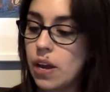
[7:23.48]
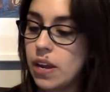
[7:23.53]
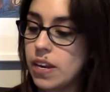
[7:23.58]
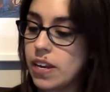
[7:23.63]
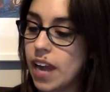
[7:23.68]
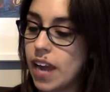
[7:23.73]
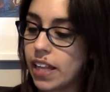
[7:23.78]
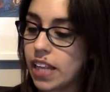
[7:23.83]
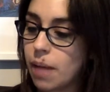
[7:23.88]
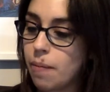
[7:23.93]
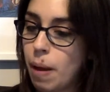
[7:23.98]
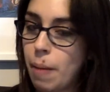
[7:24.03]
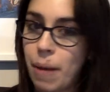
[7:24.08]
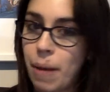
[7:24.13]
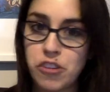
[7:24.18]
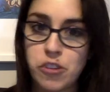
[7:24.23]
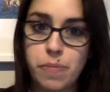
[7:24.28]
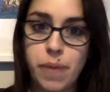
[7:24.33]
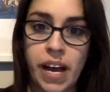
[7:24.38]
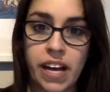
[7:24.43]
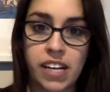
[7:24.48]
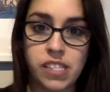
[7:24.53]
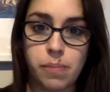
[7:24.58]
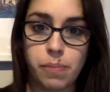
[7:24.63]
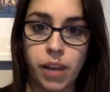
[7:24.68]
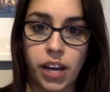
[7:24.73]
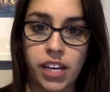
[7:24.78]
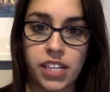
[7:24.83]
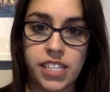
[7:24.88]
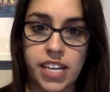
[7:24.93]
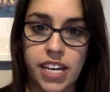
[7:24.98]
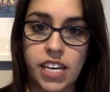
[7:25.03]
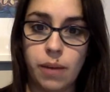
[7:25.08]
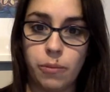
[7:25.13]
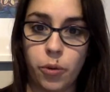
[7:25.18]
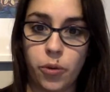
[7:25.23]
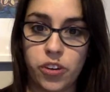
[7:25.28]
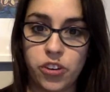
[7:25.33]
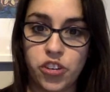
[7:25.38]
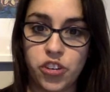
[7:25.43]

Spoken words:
Now that my battery packs are plugged in, I'm going to